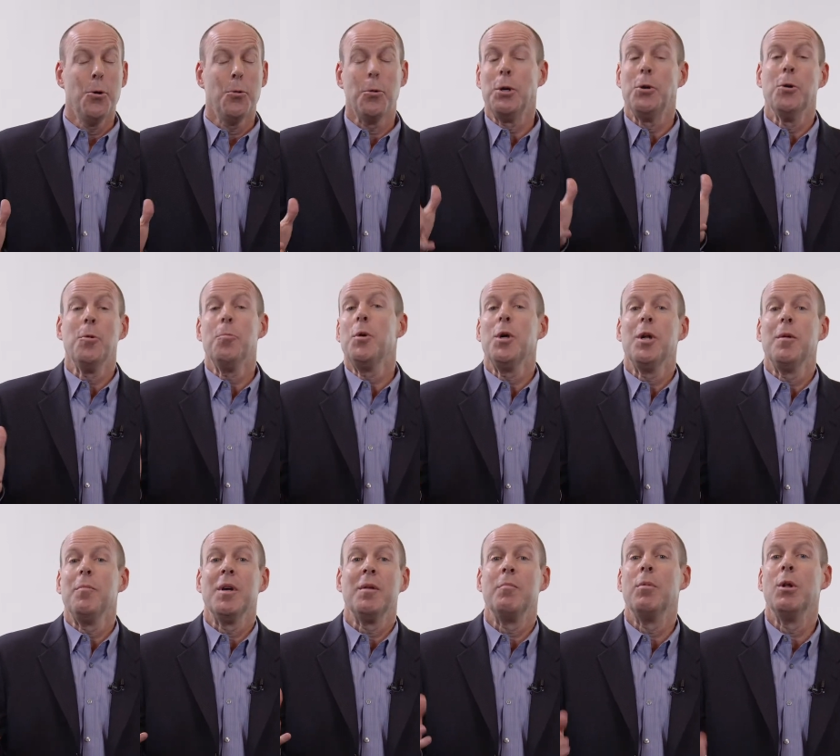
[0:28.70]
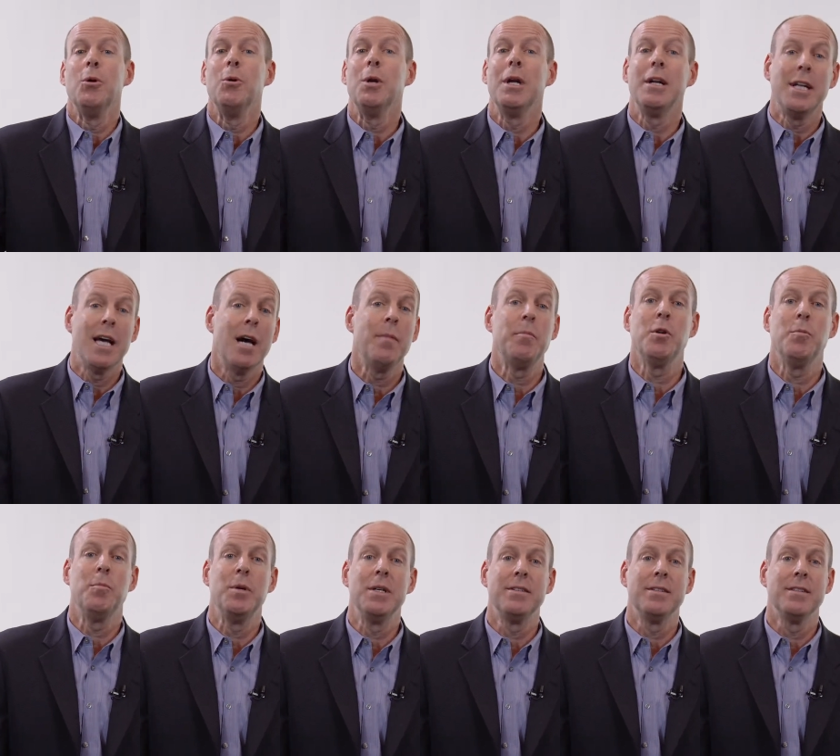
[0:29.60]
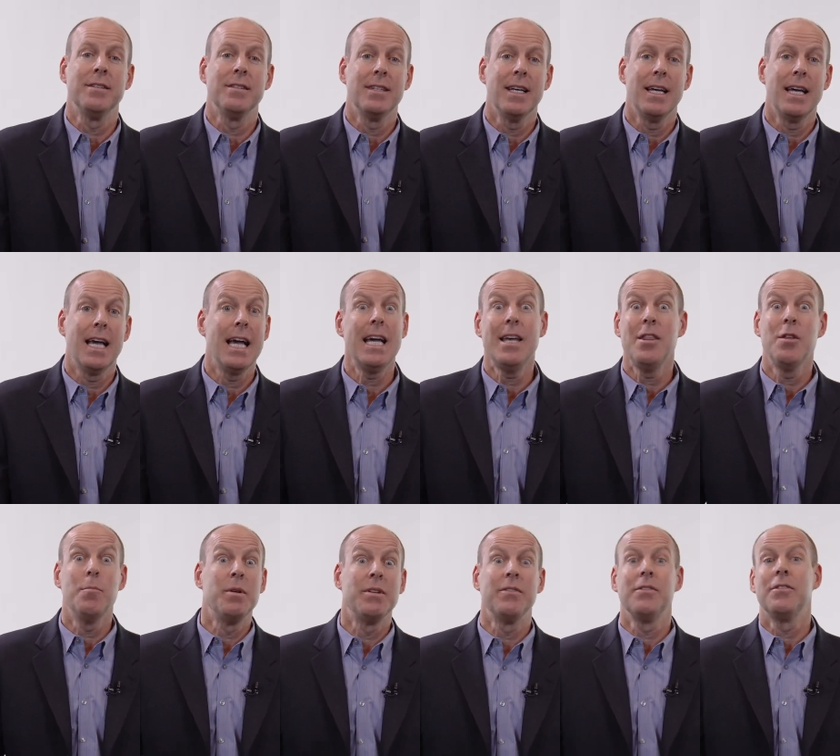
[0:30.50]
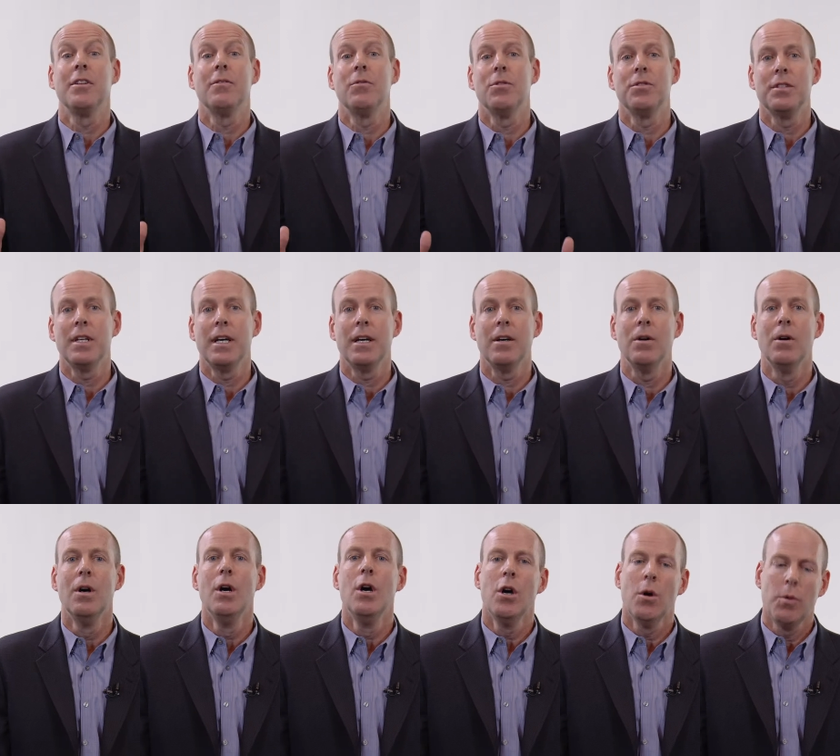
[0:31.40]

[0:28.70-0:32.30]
we don't put a big balloon on top of your business and say, hey, the business is for sale.